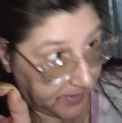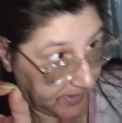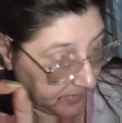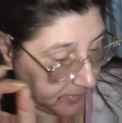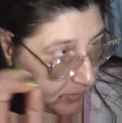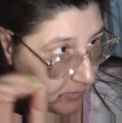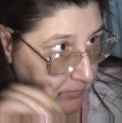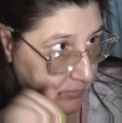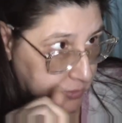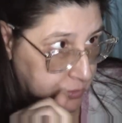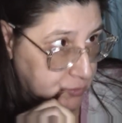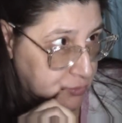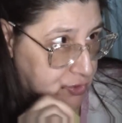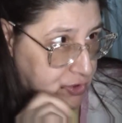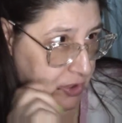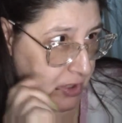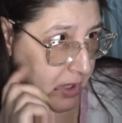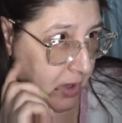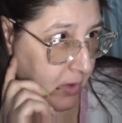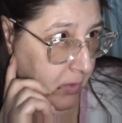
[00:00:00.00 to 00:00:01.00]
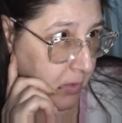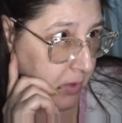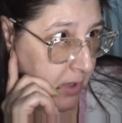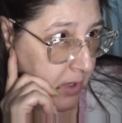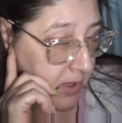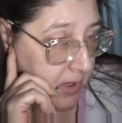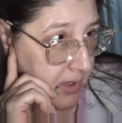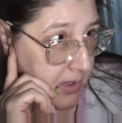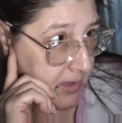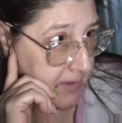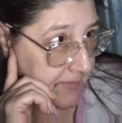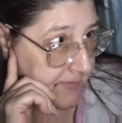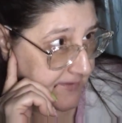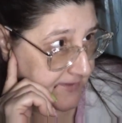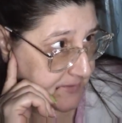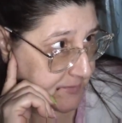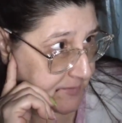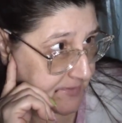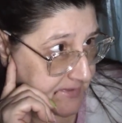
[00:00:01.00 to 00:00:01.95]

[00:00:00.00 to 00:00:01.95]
people. Moons ago. This